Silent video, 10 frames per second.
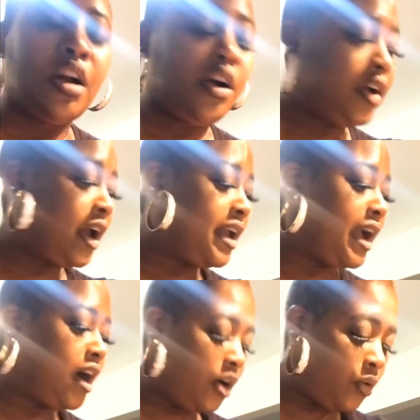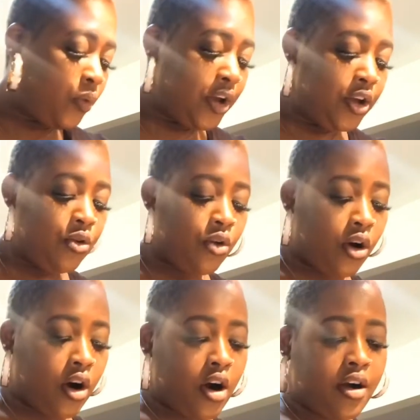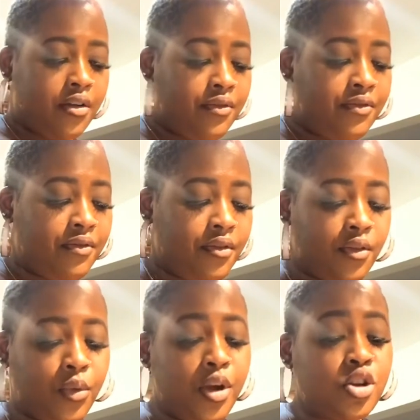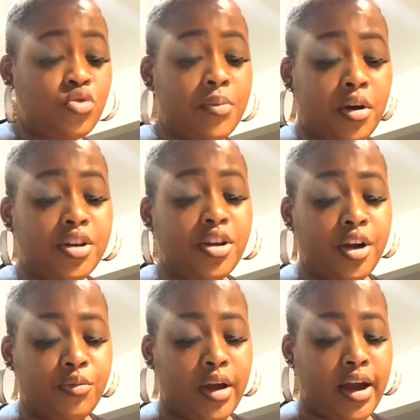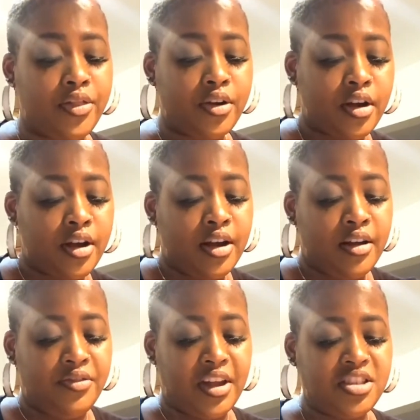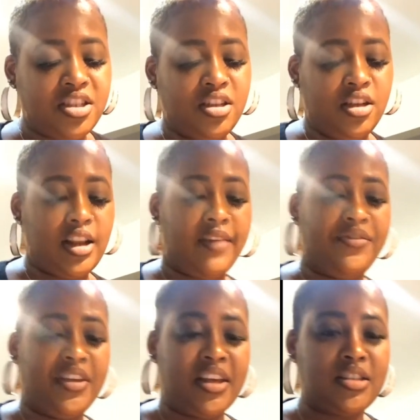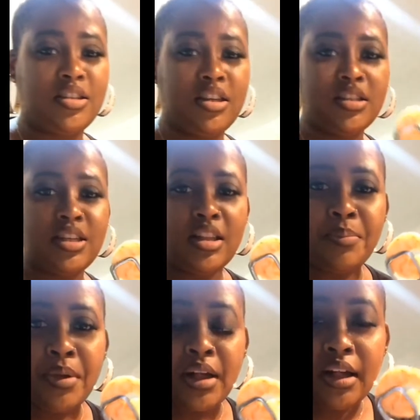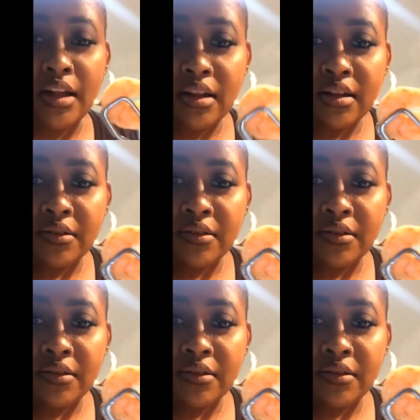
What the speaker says: Okay, y'all. When your shrimp are done, rather, they should look like this. You see the pink,